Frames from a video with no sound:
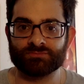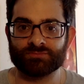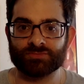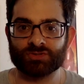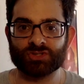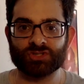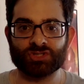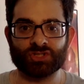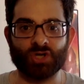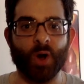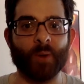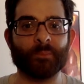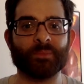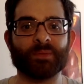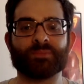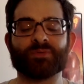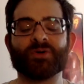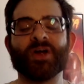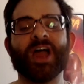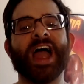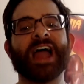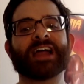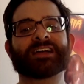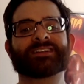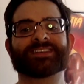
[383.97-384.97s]
Scope of
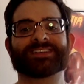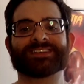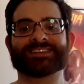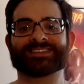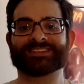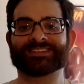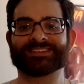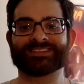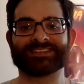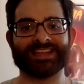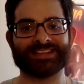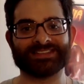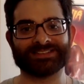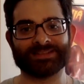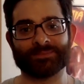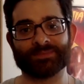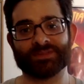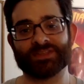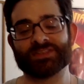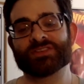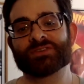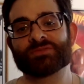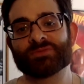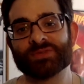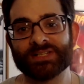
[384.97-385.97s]
practice. That's
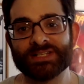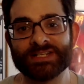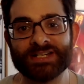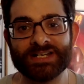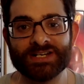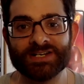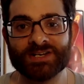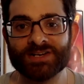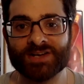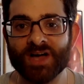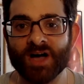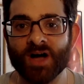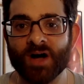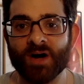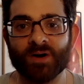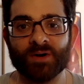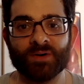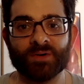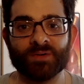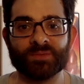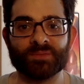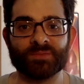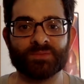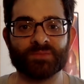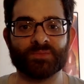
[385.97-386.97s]
something that you really need to
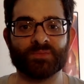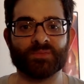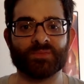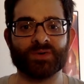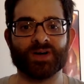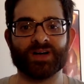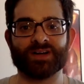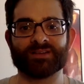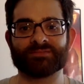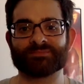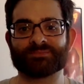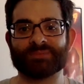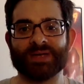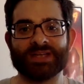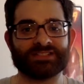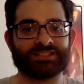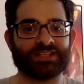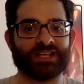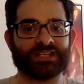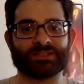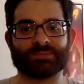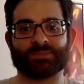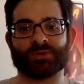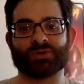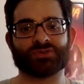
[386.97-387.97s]
know.
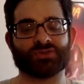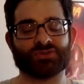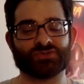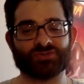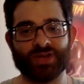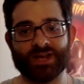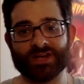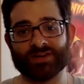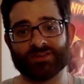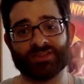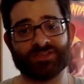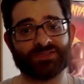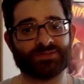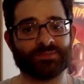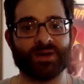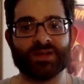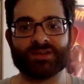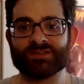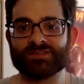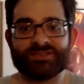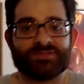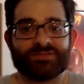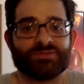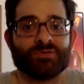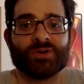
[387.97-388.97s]
Basically, as a personal trainer, there's
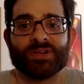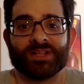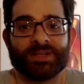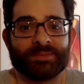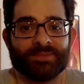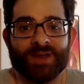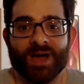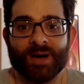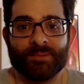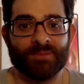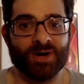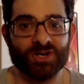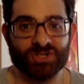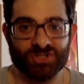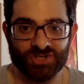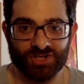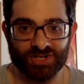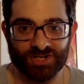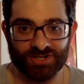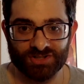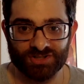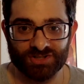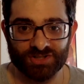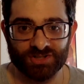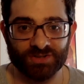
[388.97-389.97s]
really not much you
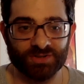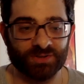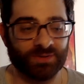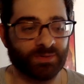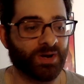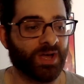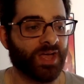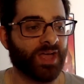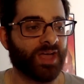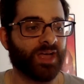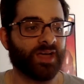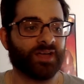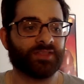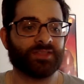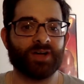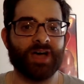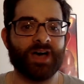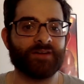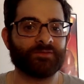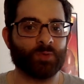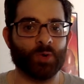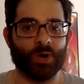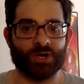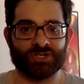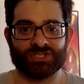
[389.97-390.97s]
can do. They'll
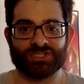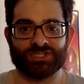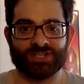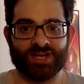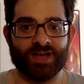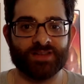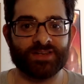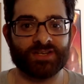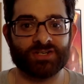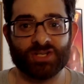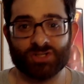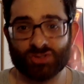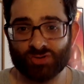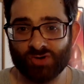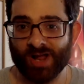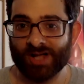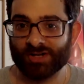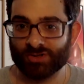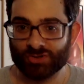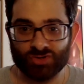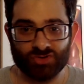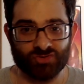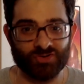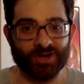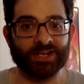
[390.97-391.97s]
have questions on it to try
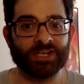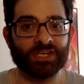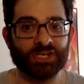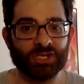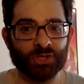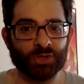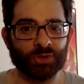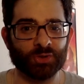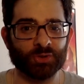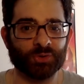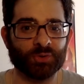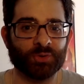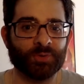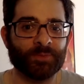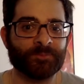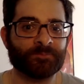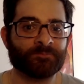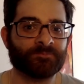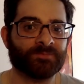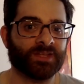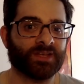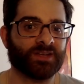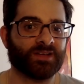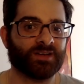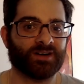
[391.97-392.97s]
to trick you.
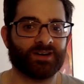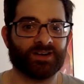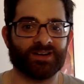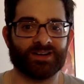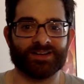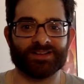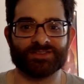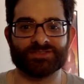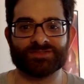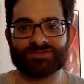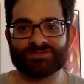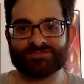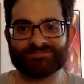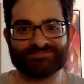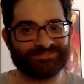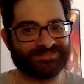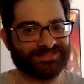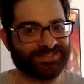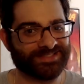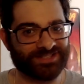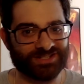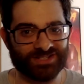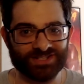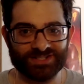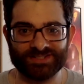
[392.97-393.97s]

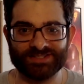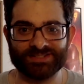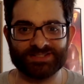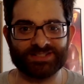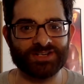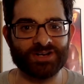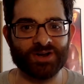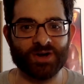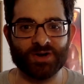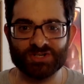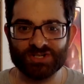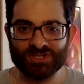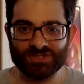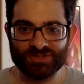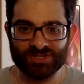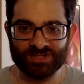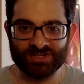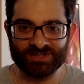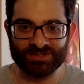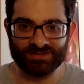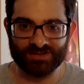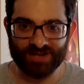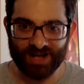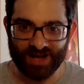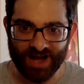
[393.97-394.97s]
Just
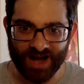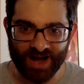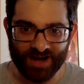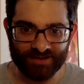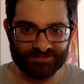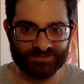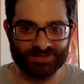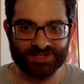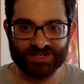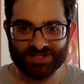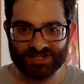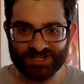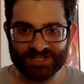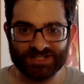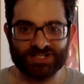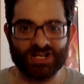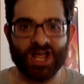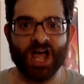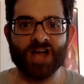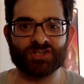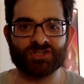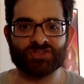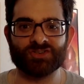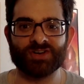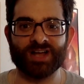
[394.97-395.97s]

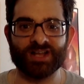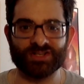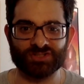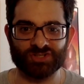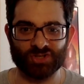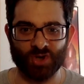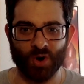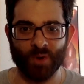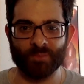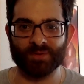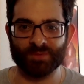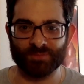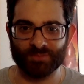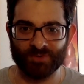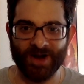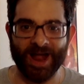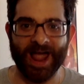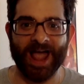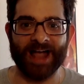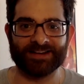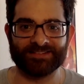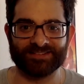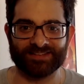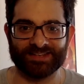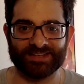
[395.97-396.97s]
concentrate on scope of
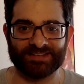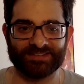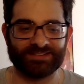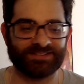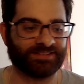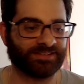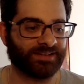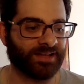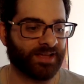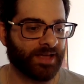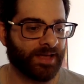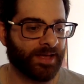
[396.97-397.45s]
practice.